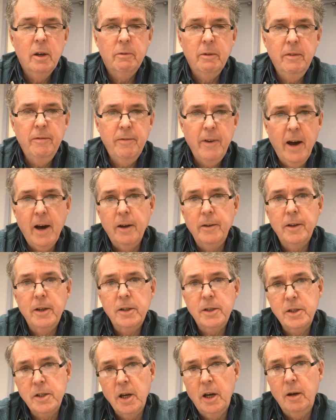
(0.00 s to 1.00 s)
We found
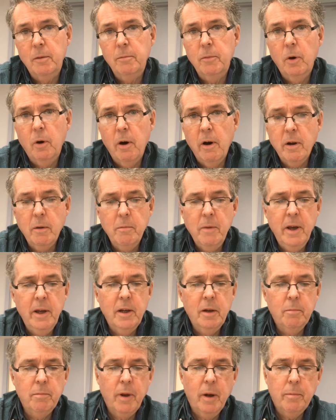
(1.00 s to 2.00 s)
that some
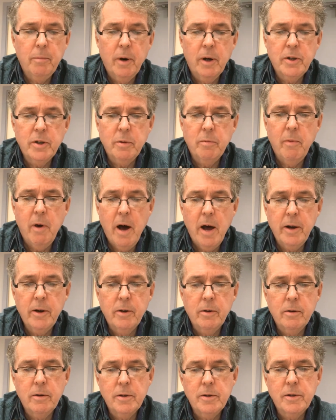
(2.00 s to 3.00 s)
automated blood pressure
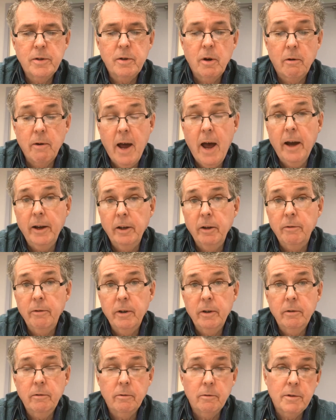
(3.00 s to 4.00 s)
monitors are
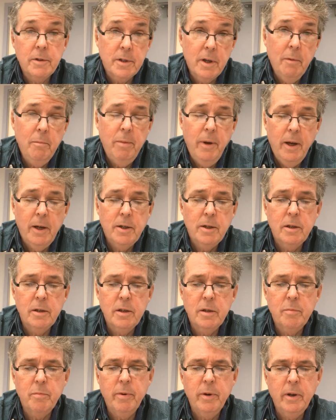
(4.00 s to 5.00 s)
accurate on some
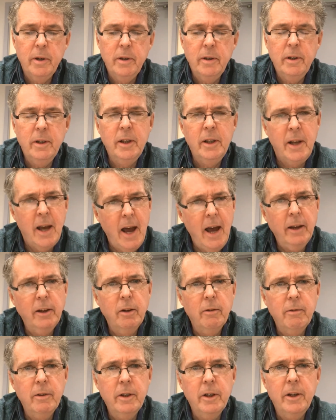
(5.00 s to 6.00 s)
patients, but
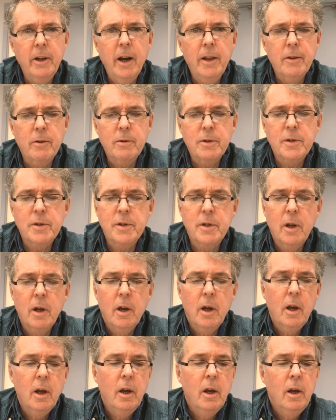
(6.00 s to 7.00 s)
inaccurate in others.
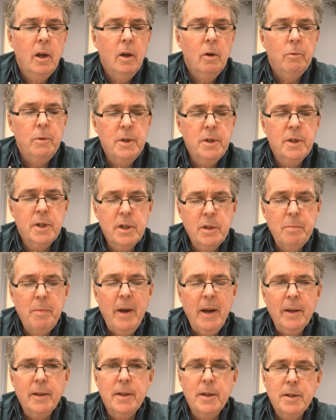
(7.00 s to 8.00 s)
We
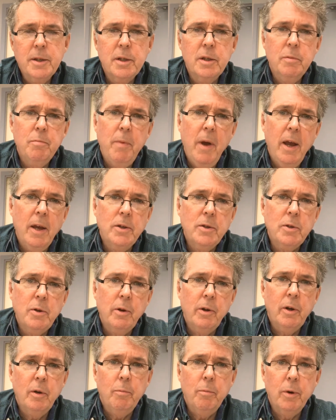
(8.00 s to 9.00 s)
suspect this is
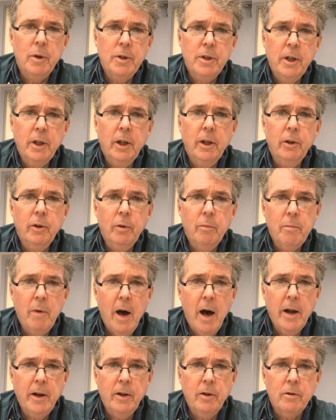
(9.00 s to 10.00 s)
based on a particular
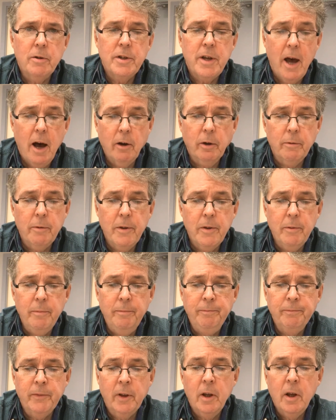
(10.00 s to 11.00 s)
monitor's
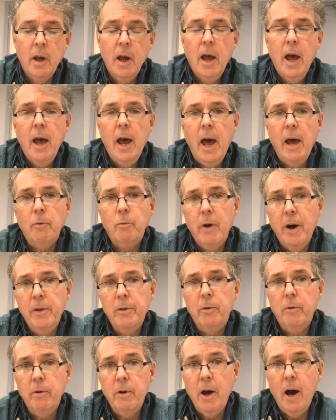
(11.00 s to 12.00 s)
algorithm and
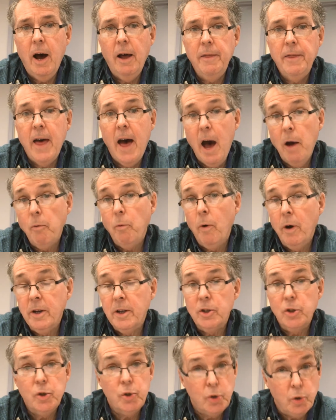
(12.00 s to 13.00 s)
whether or not that
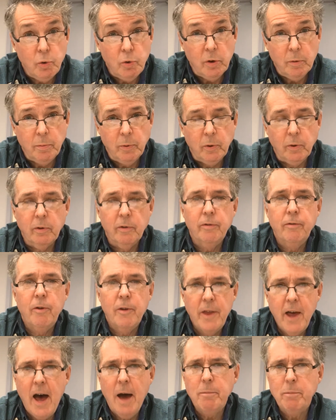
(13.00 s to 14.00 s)
one is suitable
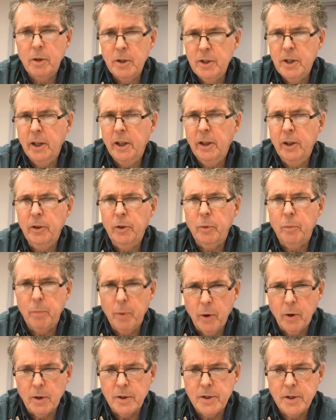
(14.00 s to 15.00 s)
for that particular
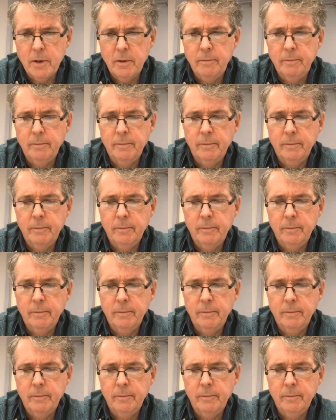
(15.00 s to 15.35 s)
person.